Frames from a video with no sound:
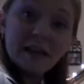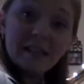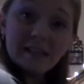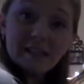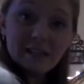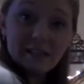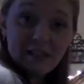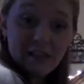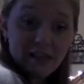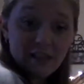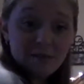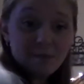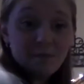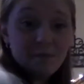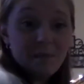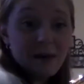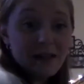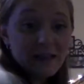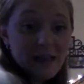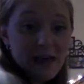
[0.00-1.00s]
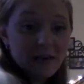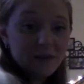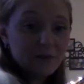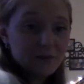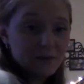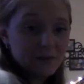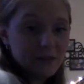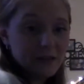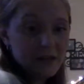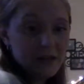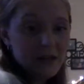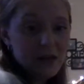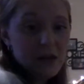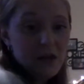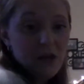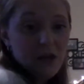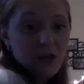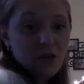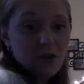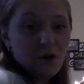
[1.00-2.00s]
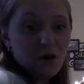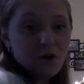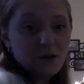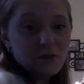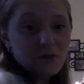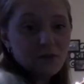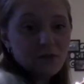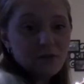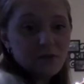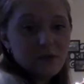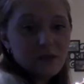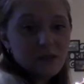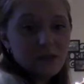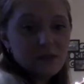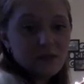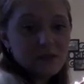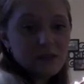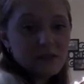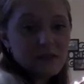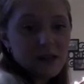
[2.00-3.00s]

sides to test bilaterally. You're also going to